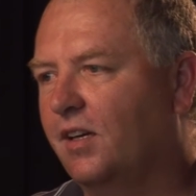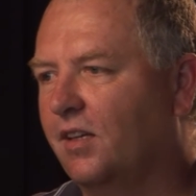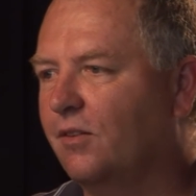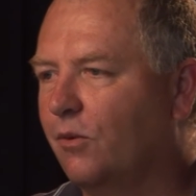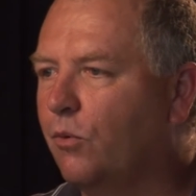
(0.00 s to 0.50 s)

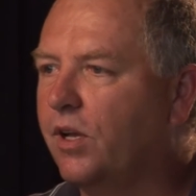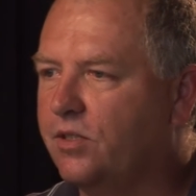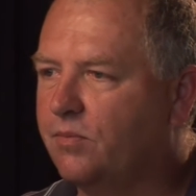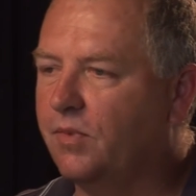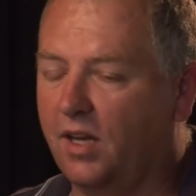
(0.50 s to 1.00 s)
and
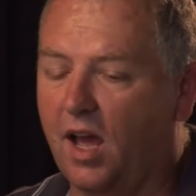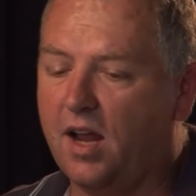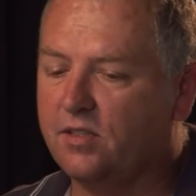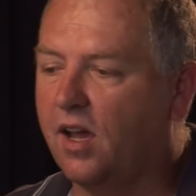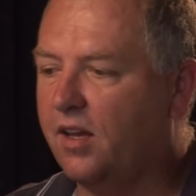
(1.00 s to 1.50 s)
which in
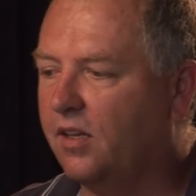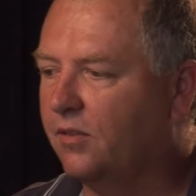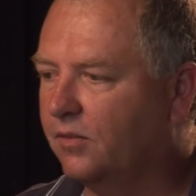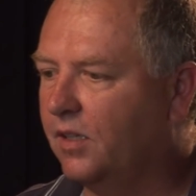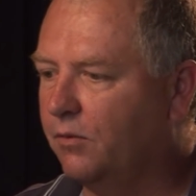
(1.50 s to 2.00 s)
hindsight,
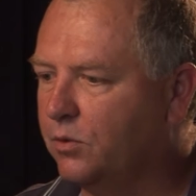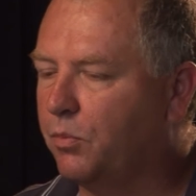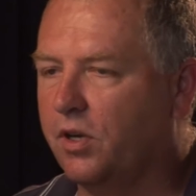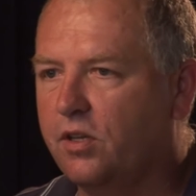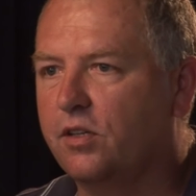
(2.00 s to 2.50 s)
it was a
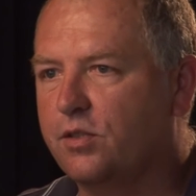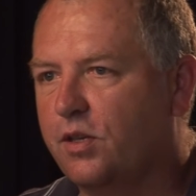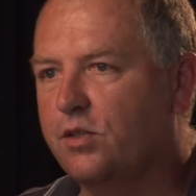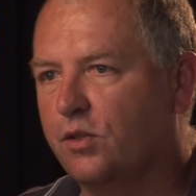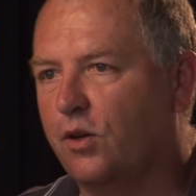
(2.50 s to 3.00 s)
pretty good
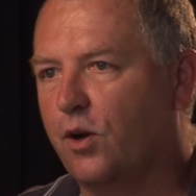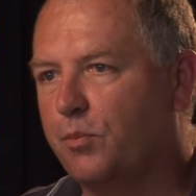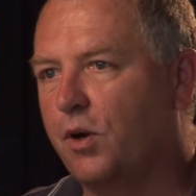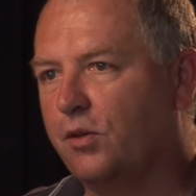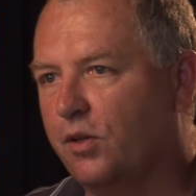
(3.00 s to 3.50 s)
decision on
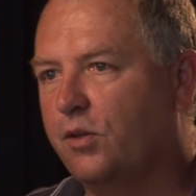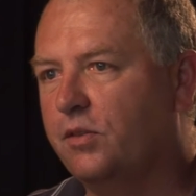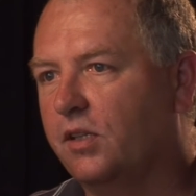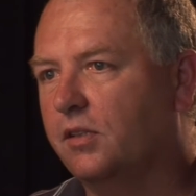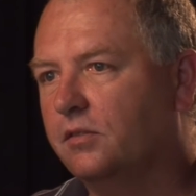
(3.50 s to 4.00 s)
our part to
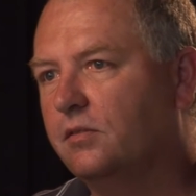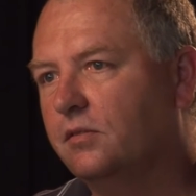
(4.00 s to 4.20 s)
do that.